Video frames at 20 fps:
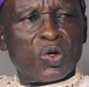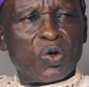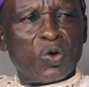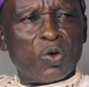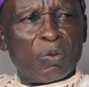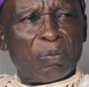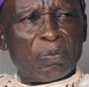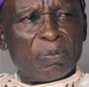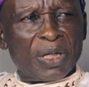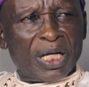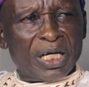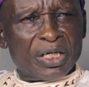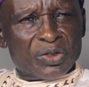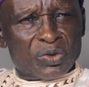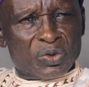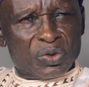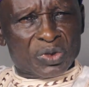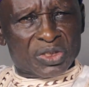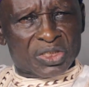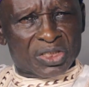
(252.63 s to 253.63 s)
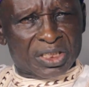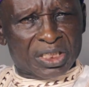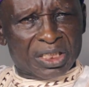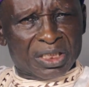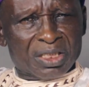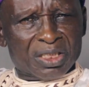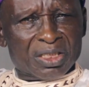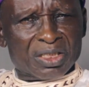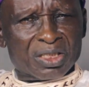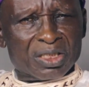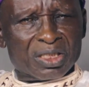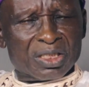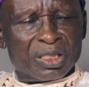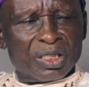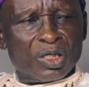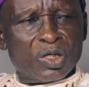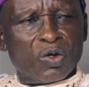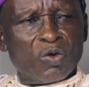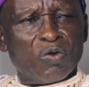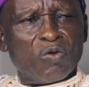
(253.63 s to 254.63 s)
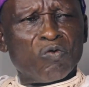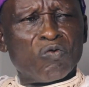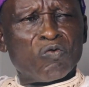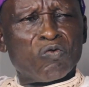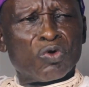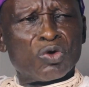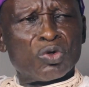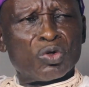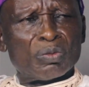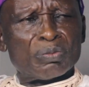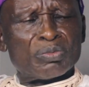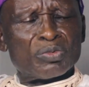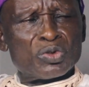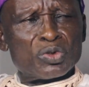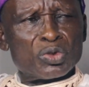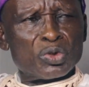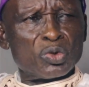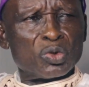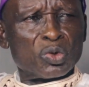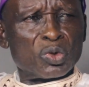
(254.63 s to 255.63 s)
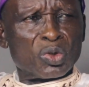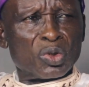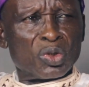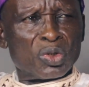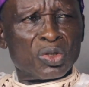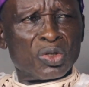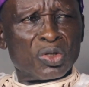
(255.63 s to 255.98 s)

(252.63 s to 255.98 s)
of Plateau State, Volume 2,